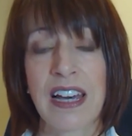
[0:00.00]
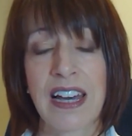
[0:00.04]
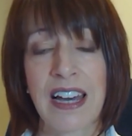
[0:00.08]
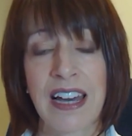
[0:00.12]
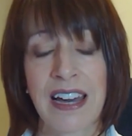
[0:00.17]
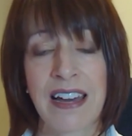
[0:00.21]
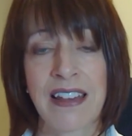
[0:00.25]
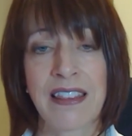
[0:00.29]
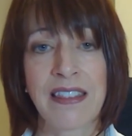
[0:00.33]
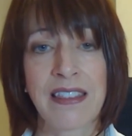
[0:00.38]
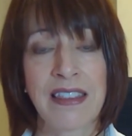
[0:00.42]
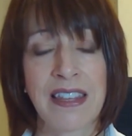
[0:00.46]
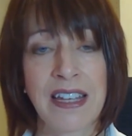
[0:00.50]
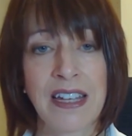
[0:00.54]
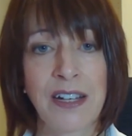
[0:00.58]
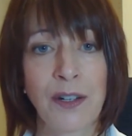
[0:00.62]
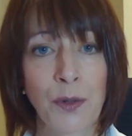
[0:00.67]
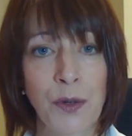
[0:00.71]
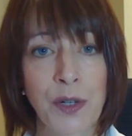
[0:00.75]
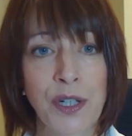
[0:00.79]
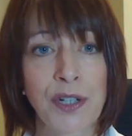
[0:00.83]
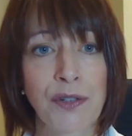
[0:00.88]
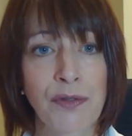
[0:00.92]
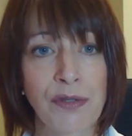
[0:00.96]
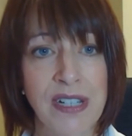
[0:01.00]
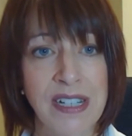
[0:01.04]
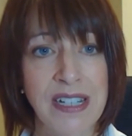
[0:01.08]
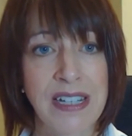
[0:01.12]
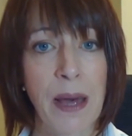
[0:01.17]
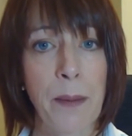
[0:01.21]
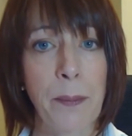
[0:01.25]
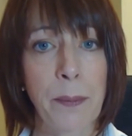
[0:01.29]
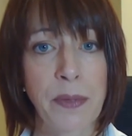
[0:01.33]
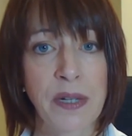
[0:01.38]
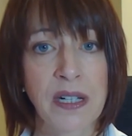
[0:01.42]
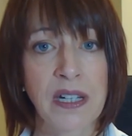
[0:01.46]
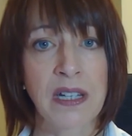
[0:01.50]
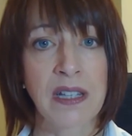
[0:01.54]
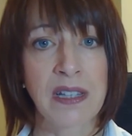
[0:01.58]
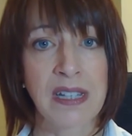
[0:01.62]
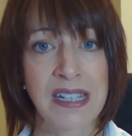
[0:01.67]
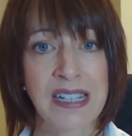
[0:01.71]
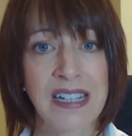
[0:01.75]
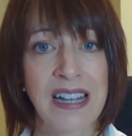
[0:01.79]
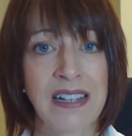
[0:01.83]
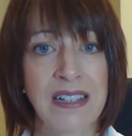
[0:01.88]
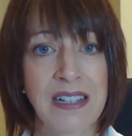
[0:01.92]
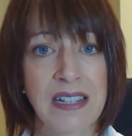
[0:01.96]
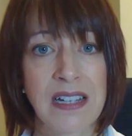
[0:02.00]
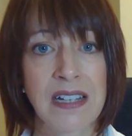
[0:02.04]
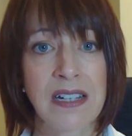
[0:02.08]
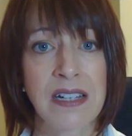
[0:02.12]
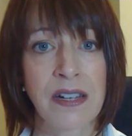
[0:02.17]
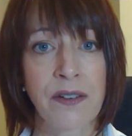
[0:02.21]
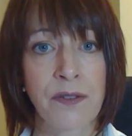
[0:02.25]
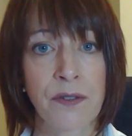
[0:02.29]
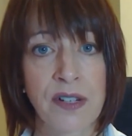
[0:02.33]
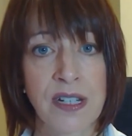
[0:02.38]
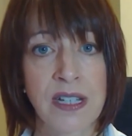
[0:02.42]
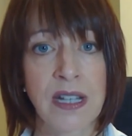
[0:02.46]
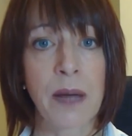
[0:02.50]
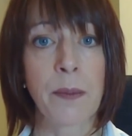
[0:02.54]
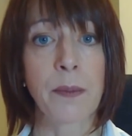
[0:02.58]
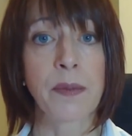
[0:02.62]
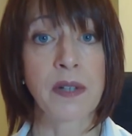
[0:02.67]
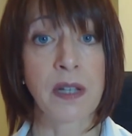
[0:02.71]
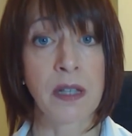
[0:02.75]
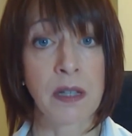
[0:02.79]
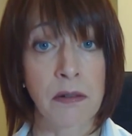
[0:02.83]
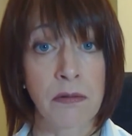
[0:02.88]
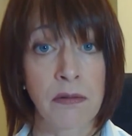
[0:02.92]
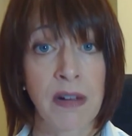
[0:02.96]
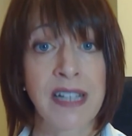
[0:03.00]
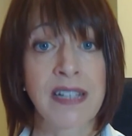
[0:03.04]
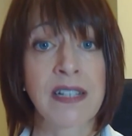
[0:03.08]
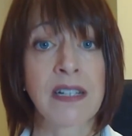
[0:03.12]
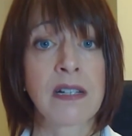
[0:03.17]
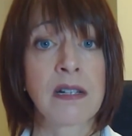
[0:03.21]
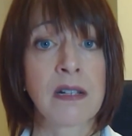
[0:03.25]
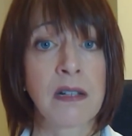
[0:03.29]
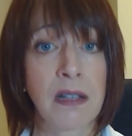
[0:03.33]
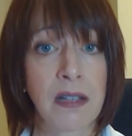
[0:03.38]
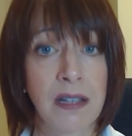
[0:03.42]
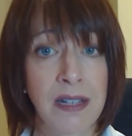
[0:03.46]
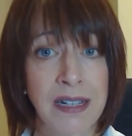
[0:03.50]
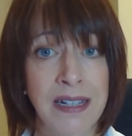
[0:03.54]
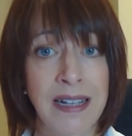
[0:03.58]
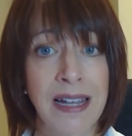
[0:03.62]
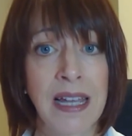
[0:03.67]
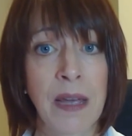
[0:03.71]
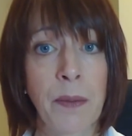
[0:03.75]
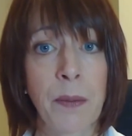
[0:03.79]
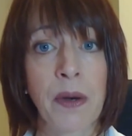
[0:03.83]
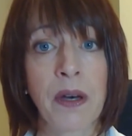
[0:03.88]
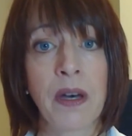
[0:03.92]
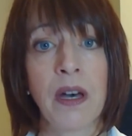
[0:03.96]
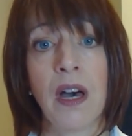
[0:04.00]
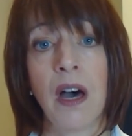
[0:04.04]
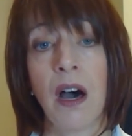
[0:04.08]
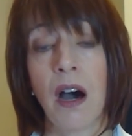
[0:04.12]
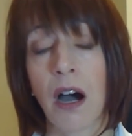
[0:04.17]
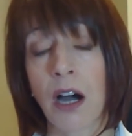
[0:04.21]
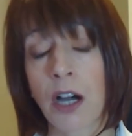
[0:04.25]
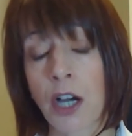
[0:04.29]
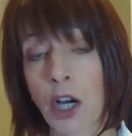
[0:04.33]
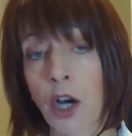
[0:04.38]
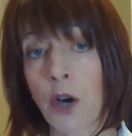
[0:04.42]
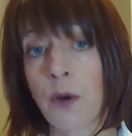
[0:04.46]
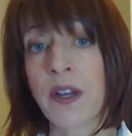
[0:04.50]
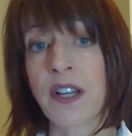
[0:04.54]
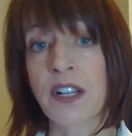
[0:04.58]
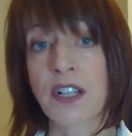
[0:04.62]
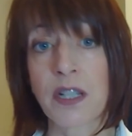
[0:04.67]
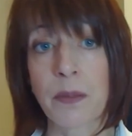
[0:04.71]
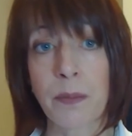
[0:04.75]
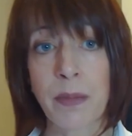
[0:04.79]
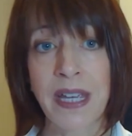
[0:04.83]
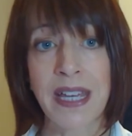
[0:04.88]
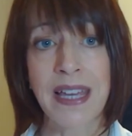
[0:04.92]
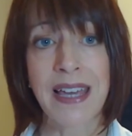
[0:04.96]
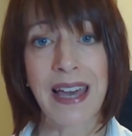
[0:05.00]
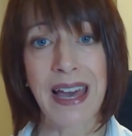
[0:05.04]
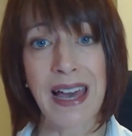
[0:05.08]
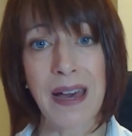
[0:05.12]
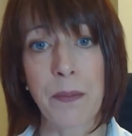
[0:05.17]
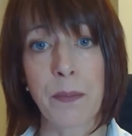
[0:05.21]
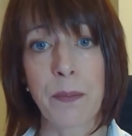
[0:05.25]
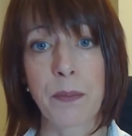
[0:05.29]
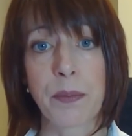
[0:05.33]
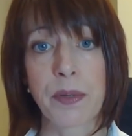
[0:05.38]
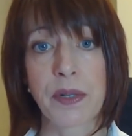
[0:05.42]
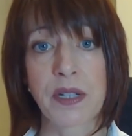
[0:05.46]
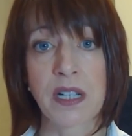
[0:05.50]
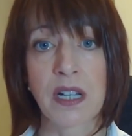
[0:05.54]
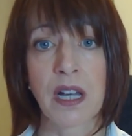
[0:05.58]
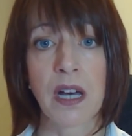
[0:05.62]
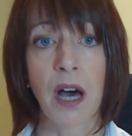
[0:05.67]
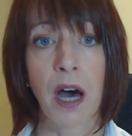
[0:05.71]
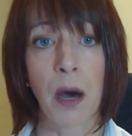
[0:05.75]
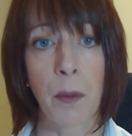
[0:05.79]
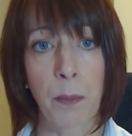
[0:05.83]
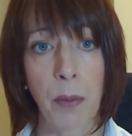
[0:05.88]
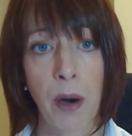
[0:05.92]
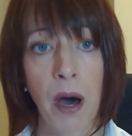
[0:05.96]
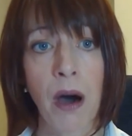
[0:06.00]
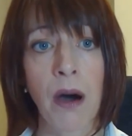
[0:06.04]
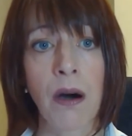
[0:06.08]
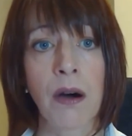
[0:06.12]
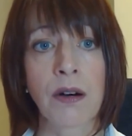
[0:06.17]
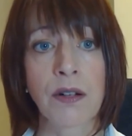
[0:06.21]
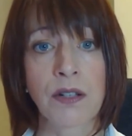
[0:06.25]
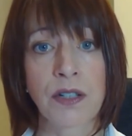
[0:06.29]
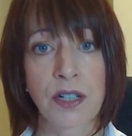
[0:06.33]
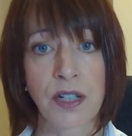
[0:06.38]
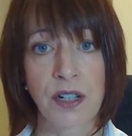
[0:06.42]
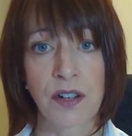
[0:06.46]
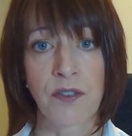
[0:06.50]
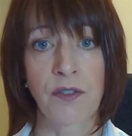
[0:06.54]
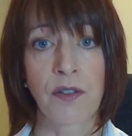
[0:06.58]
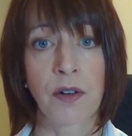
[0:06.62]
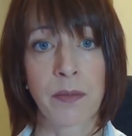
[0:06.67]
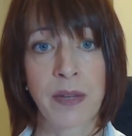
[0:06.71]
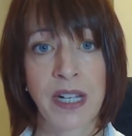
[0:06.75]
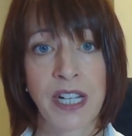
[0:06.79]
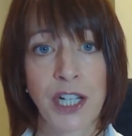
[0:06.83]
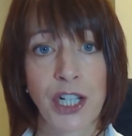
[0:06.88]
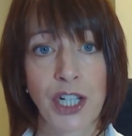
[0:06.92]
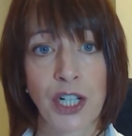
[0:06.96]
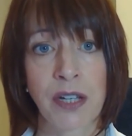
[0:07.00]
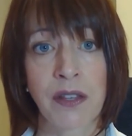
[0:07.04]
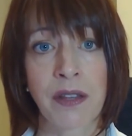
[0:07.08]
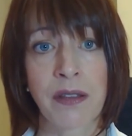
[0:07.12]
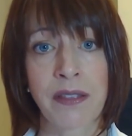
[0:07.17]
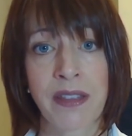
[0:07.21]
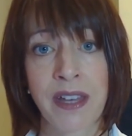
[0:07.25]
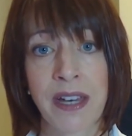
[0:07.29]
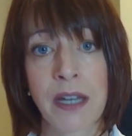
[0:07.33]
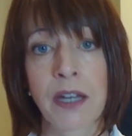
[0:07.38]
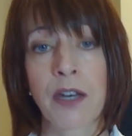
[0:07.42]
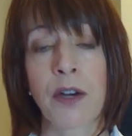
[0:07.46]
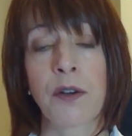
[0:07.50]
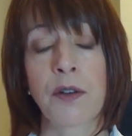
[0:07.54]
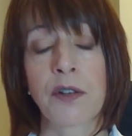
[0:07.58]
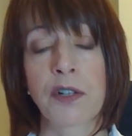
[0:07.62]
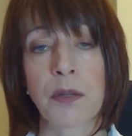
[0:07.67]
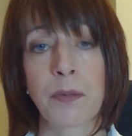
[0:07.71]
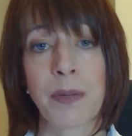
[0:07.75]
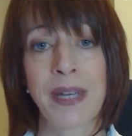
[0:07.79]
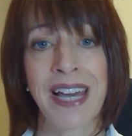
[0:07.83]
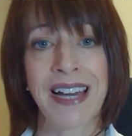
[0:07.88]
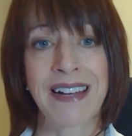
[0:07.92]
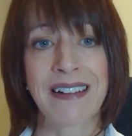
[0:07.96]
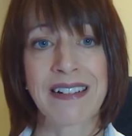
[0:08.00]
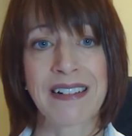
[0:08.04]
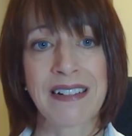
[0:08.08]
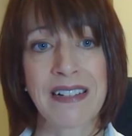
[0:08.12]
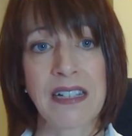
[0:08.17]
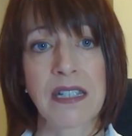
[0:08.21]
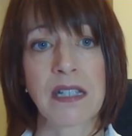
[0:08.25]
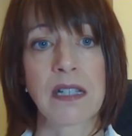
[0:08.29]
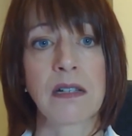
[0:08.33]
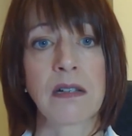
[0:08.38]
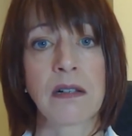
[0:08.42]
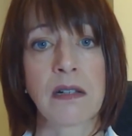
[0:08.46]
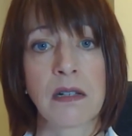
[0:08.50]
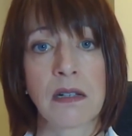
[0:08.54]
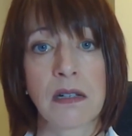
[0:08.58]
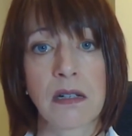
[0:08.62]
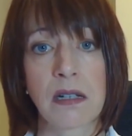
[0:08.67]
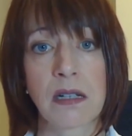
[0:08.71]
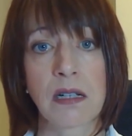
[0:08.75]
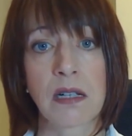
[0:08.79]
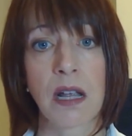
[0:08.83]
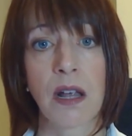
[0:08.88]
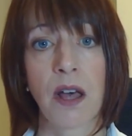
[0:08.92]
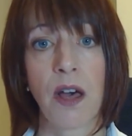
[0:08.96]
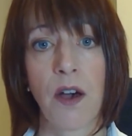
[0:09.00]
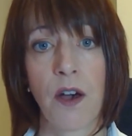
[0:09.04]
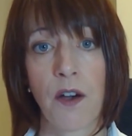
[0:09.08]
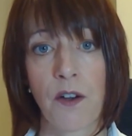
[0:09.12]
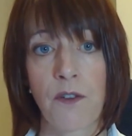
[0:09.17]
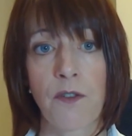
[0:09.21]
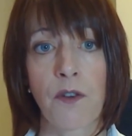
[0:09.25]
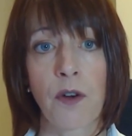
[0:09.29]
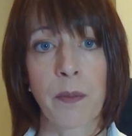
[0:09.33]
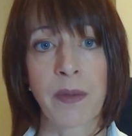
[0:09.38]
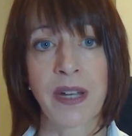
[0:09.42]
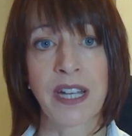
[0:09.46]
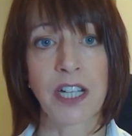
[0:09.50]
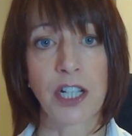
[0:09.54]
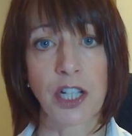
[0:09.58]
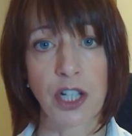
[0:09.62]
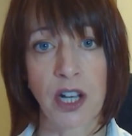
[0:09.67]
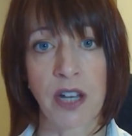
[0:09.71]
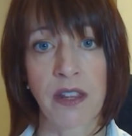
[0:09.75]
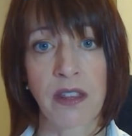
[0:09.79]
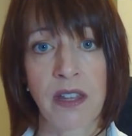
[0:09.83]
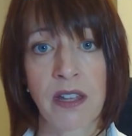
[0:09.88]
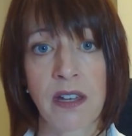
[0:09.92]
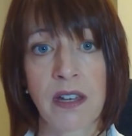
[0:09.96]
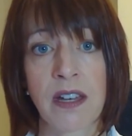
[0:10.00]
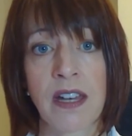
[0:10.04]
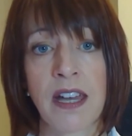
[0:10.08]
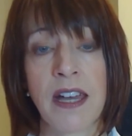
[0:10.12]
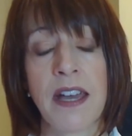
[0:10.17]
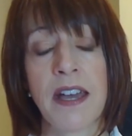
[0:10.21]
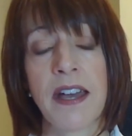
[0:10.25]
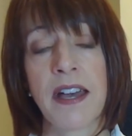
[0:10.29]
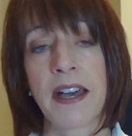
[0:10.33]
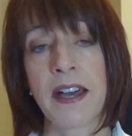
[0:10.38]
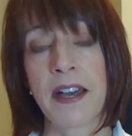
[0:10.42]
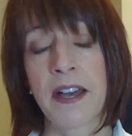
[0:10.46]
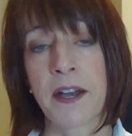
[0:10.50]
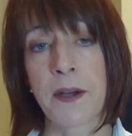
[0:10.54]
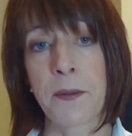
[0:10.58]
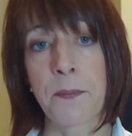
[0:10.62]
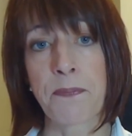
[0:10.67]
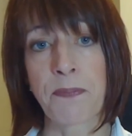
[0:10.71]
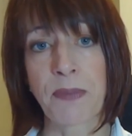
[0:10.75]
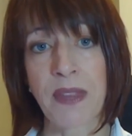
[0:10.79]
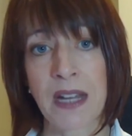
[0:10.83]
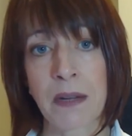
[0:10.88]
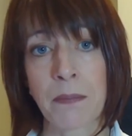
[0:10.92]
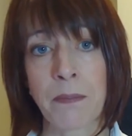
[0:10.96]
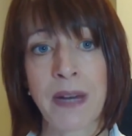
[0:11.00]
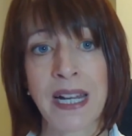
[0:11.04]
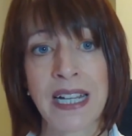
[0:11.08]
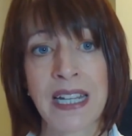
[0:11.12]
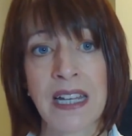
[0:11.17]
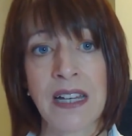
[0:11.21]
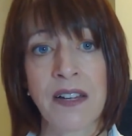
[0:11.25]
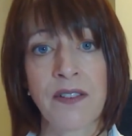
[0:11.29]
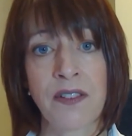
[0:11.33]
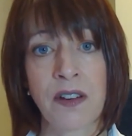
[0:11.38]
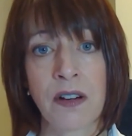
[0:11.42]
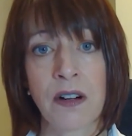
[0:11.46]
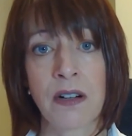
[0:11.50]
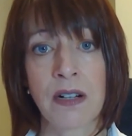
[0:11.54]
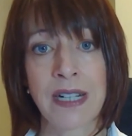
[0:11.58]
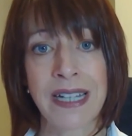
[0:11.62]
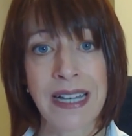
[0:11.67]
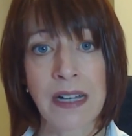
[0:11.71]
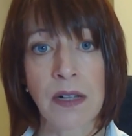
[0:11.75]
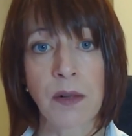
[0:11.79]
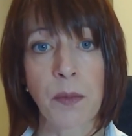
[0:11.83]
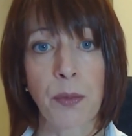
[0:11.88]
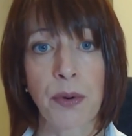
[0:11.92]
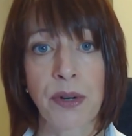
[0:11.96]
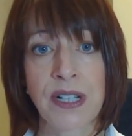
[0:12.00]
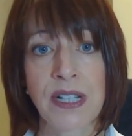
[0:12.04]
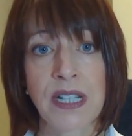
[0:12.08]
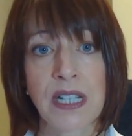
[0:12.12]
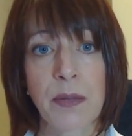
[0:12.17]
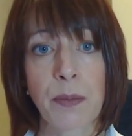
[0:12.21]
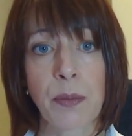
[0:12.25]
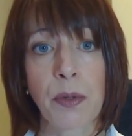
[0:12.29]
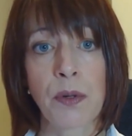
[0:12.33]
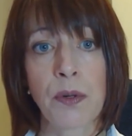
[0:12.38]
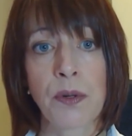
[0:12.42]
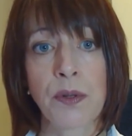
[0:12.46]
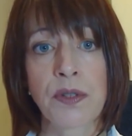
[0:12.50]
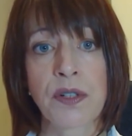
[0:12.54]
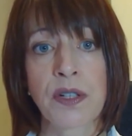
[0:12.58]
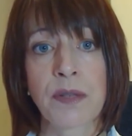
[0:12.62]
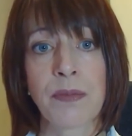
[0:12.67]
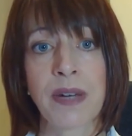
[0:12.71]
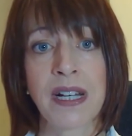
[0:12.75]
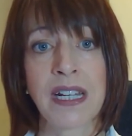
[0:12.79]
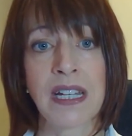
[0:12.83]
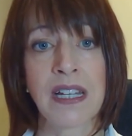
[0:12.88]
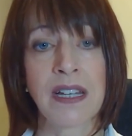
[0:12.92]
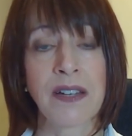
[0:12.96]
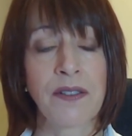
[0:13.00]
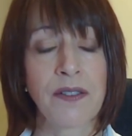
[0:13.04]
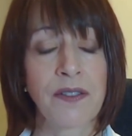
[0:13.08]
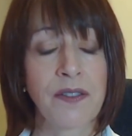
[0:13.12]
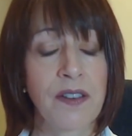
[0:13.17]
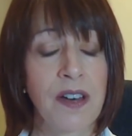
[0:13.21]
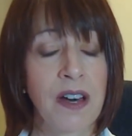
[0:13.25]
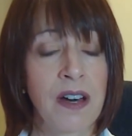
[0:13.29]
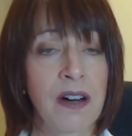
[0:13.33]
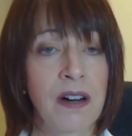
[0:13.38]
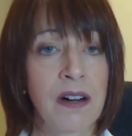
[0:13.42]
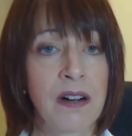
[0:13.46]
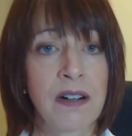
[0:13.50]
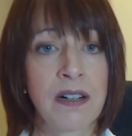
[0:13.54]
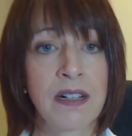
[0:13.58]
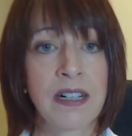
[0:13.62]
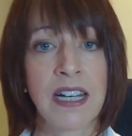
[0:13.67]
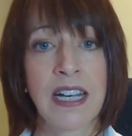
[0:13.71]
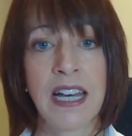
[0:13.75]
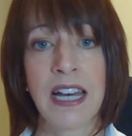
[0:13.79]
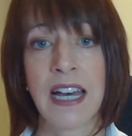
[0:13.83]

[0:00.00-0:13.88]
and the noise receptor, the sensitive receptor, the resident, the neighbour, are going to be kept apart from each other. They're going to be at distance from each other. And many of our legal principles, many of our